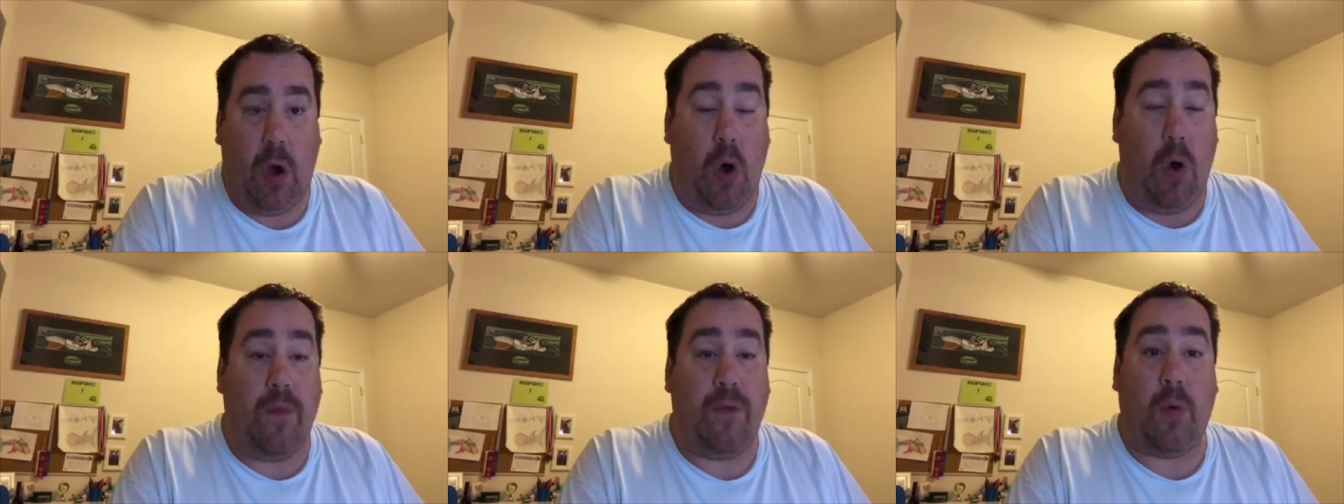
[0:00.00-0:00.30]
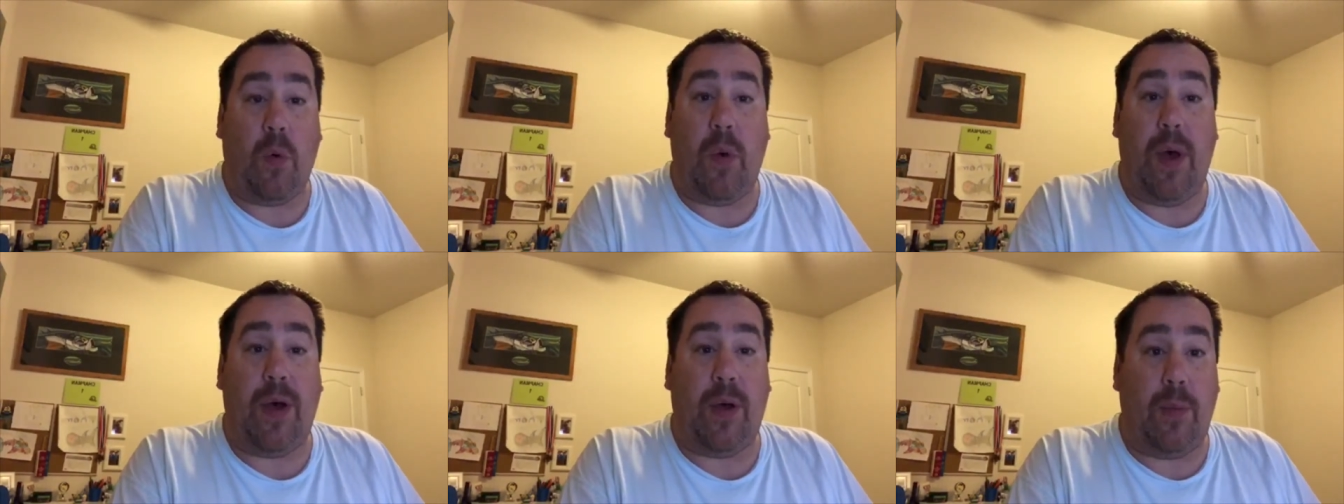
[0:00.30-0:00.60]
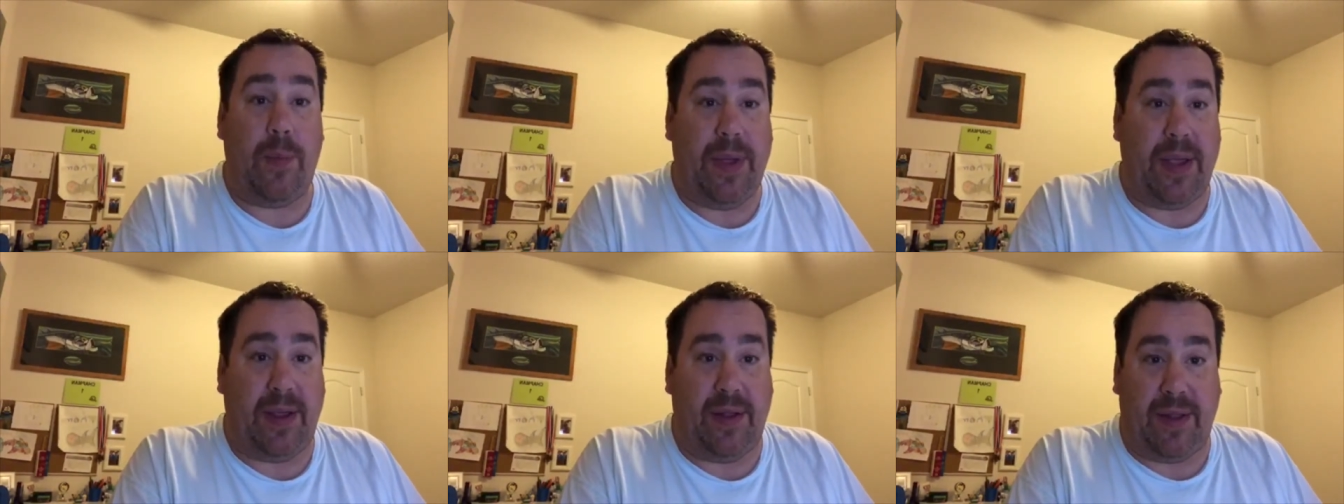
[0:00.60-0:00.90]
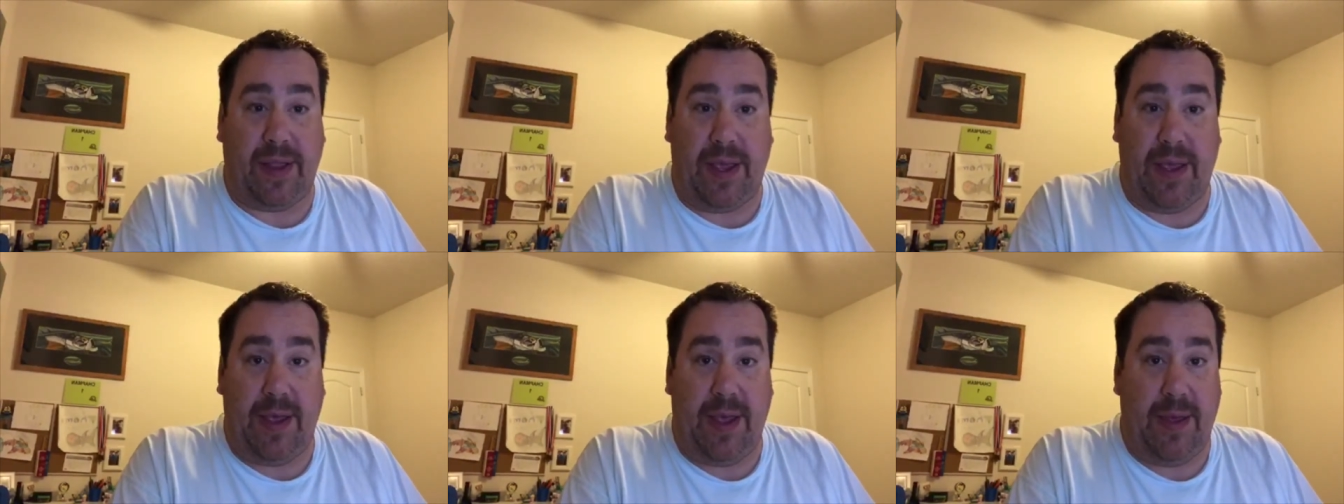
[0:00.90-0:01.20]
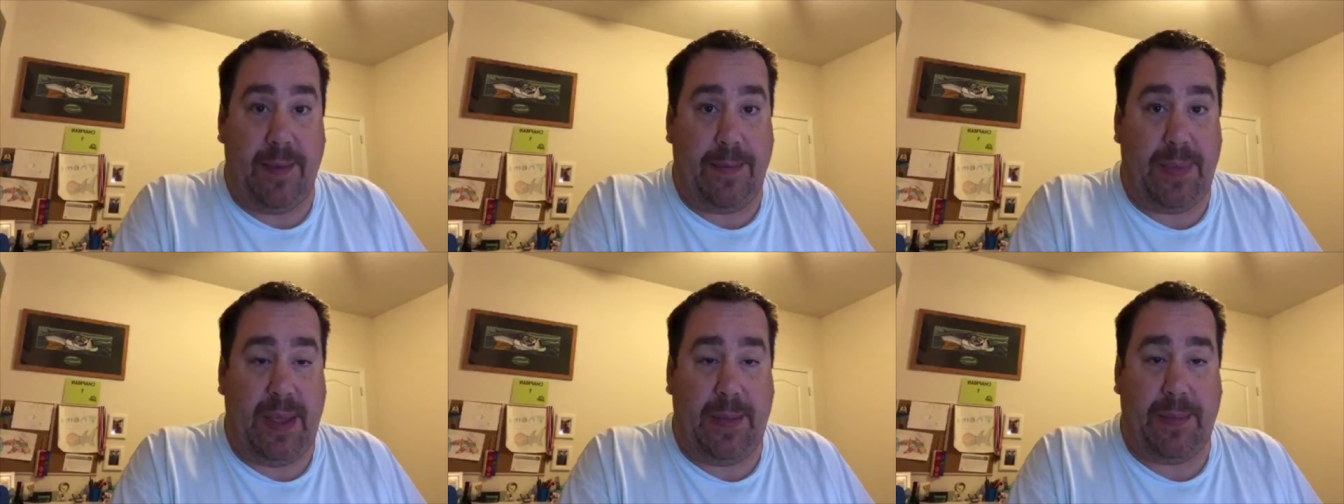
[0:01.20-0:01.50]
overwhelmingly,
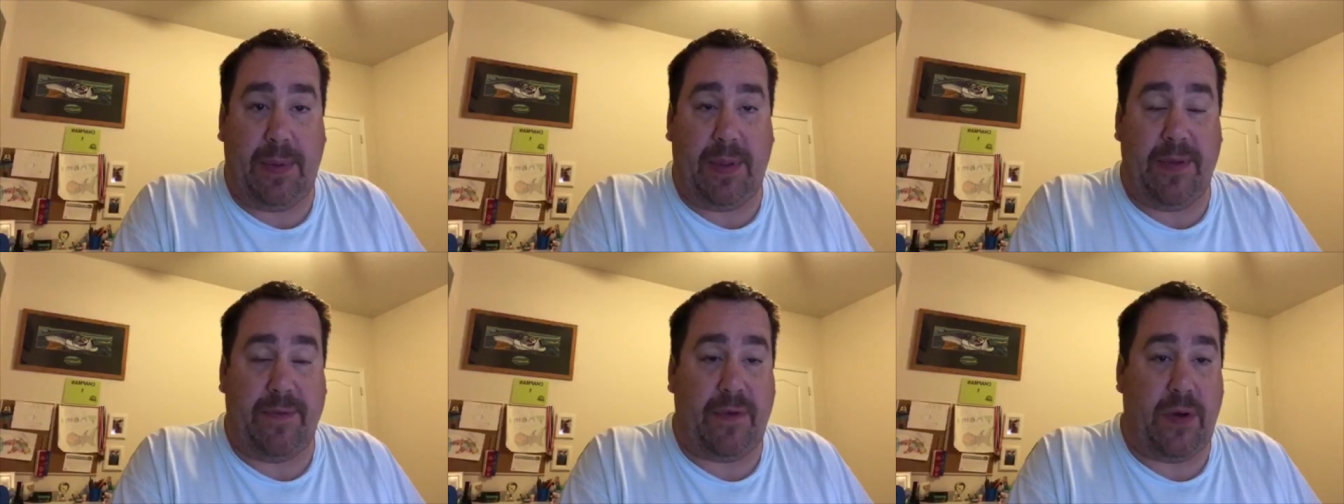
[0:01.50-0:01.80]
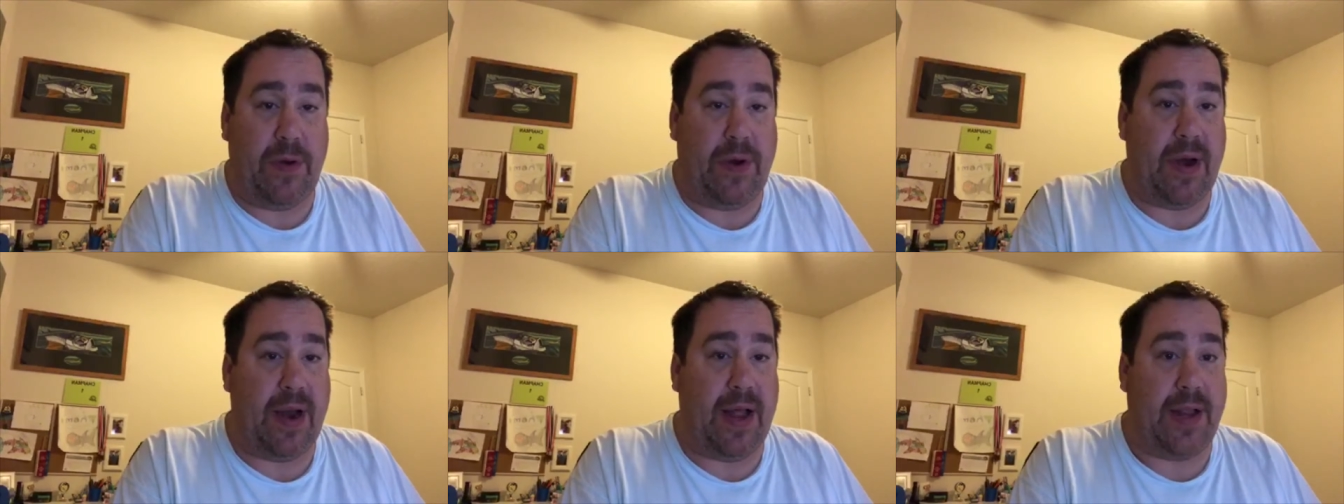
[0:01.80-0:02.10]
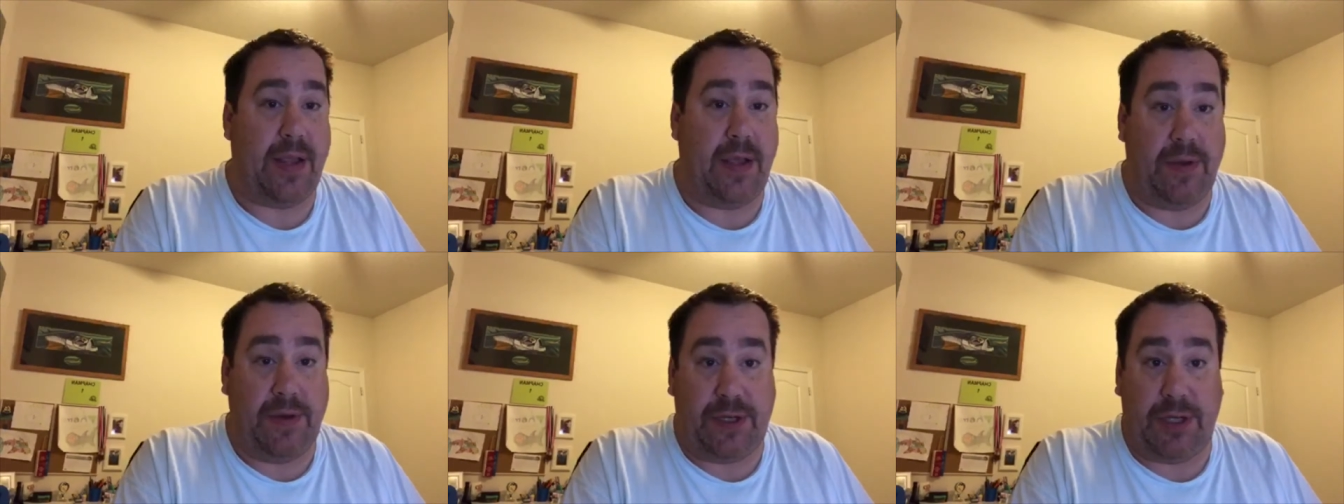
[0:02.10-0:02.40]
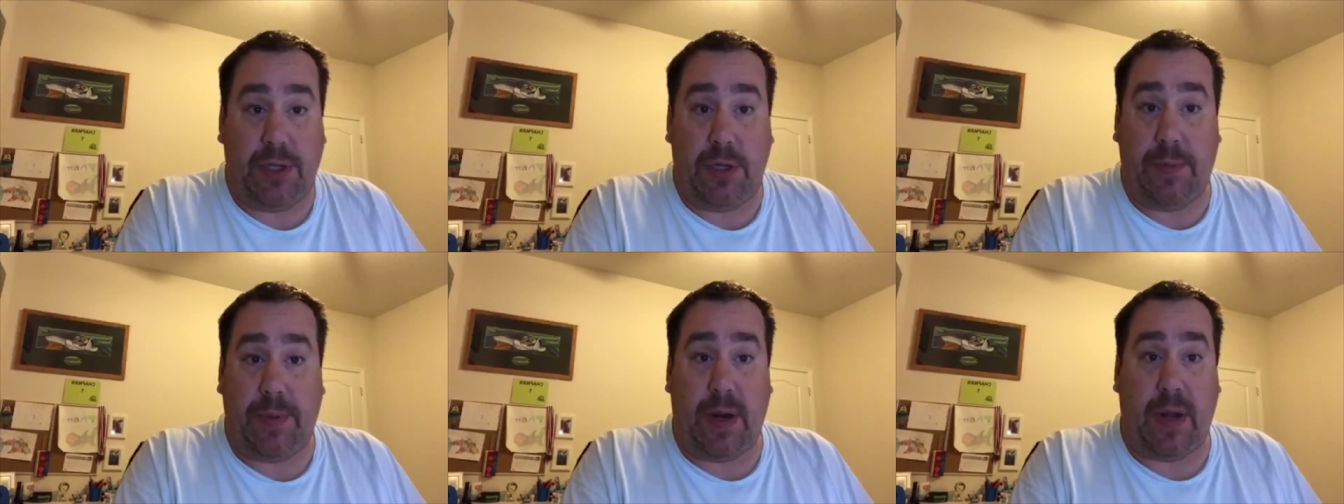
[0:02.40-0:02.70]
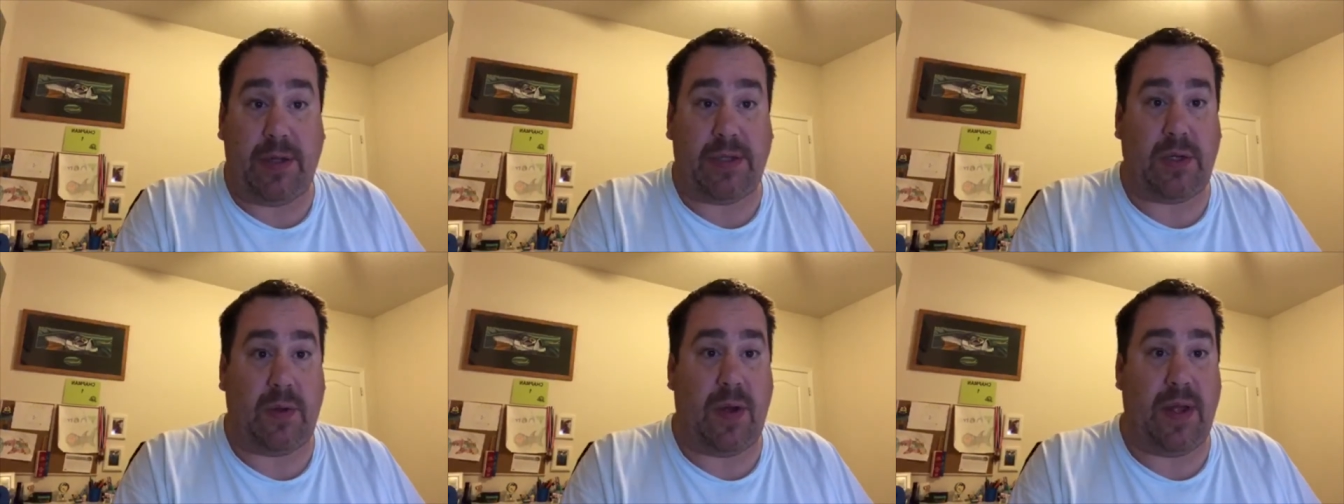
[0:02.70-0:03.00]
people that voted on YouTube and
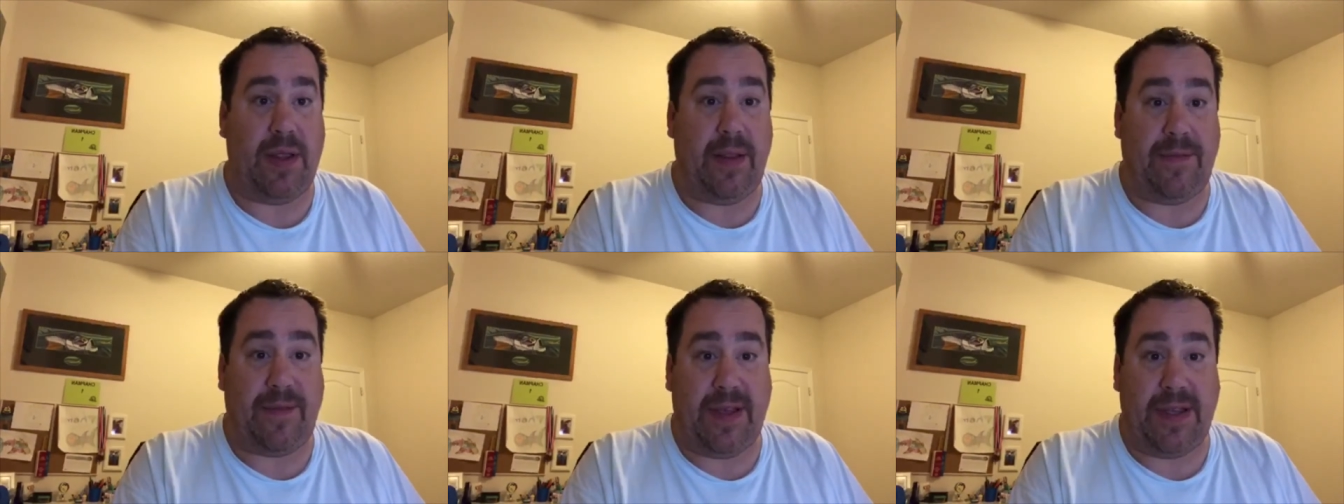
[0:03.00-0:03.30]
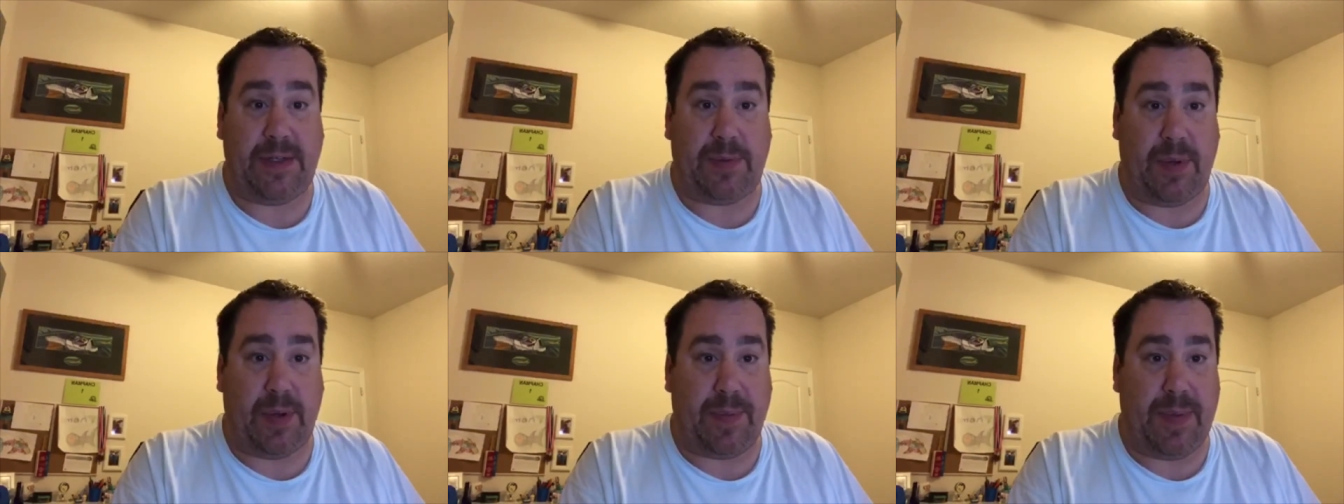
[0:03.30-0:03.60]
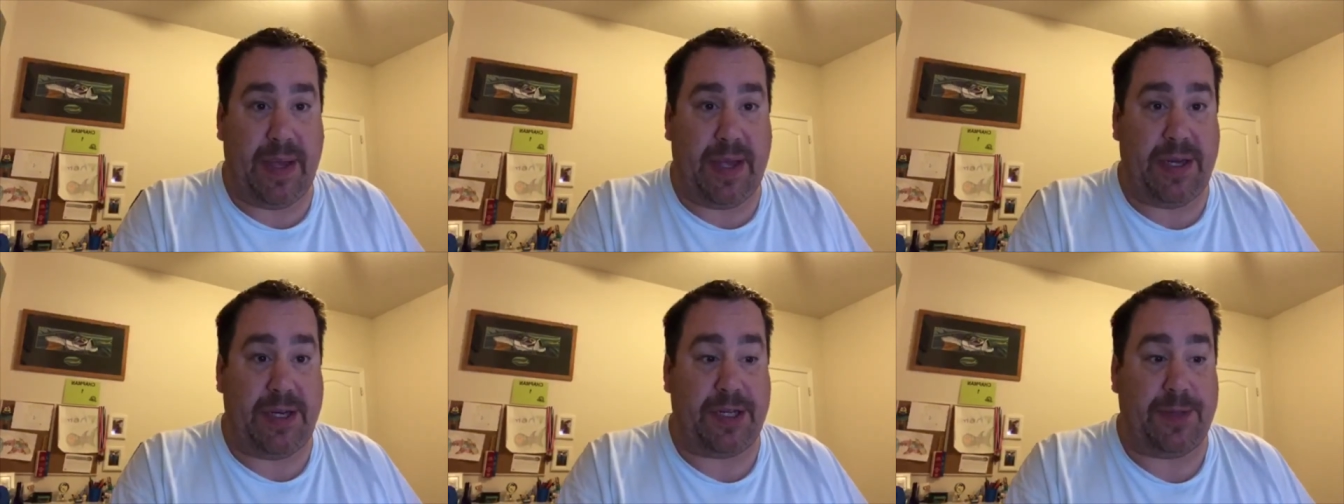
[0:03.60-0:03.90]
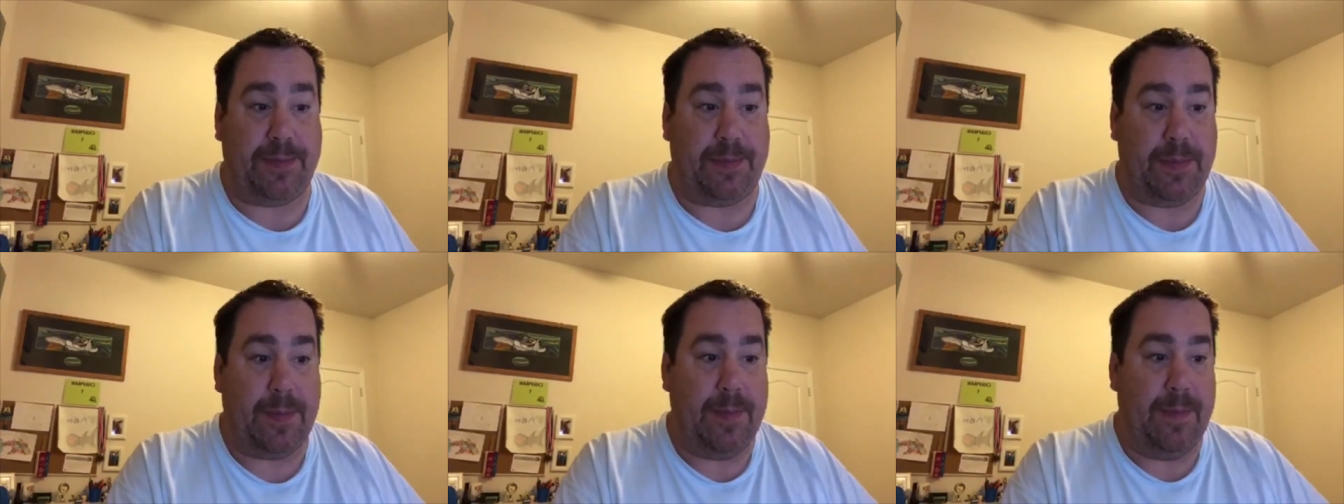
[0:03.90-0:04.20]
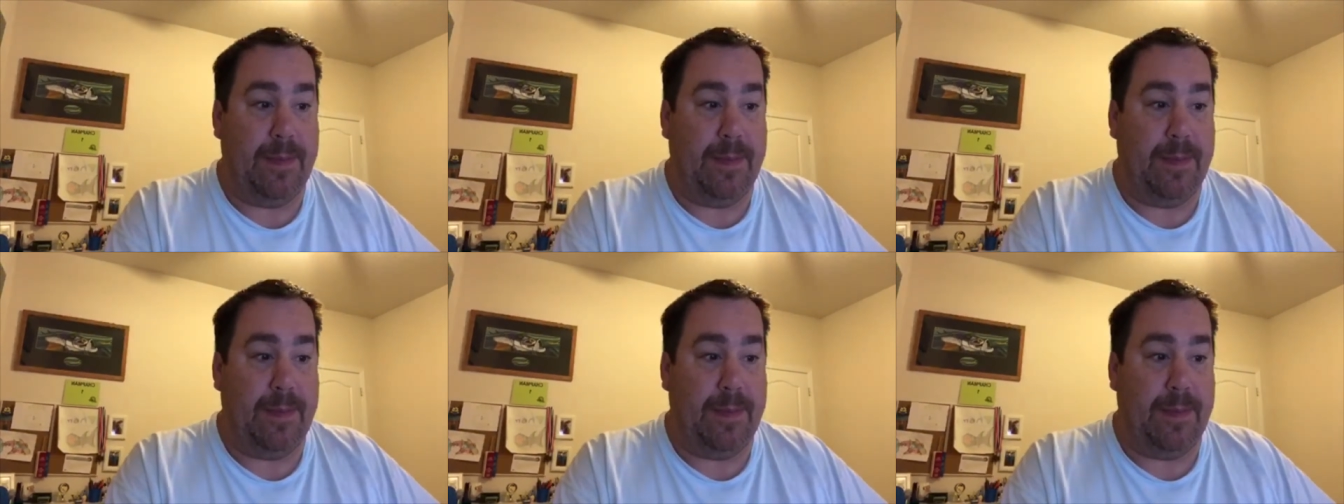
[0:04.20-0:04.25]
also on the Facebook page.